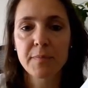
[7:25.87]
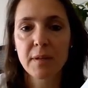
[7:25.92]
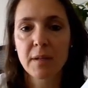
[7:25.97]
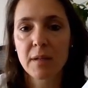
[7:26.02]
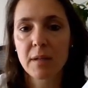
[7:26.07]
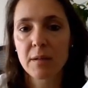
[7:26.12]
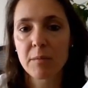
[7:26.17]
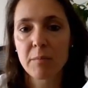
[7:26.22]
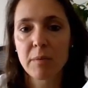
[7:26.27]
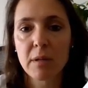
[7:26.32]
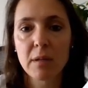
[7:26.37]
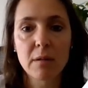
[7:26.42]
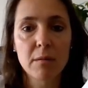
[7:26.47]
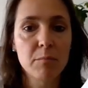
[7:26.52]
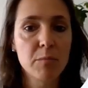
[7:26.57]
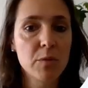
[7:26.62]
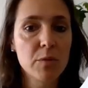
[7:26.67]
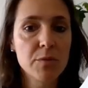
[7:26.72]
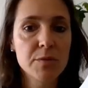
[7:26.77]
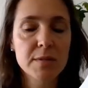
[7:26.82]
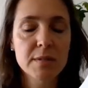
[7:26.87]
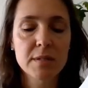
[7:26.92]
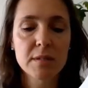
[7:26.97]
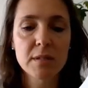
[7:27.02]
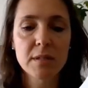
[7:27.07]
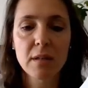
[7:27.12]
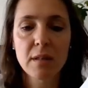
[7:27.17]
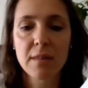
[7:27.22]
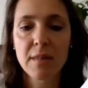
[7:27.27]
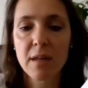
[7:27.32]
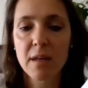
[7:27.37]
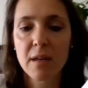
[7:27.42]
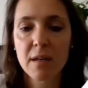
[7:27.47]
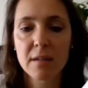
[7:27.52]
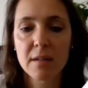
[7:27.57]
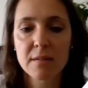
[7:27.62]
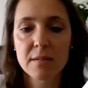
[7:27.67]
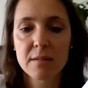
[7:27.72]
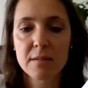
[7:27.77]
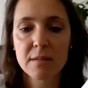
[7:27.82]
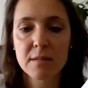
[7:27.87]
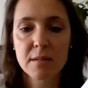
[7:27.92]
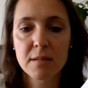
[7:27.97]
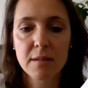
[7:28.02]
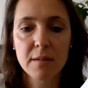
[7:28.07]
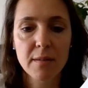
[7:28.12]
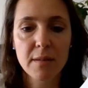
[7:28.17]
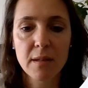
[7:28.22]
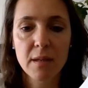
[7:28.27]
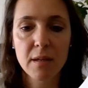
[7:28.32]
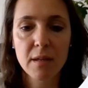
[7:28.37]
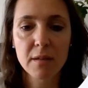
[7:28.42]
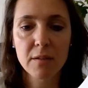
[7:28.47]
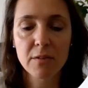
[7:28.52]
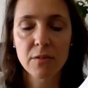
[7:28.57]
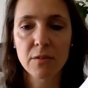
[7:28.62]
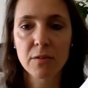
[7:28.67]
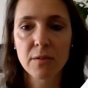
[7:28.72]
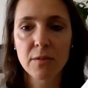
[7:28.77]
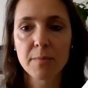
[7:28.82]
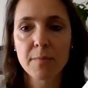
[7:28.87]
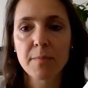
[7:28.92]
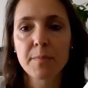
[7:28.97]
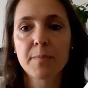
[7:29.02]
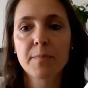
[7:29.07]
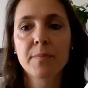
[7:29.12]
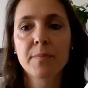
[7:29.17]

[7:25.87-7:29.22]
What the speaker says: can be music, dance, theater,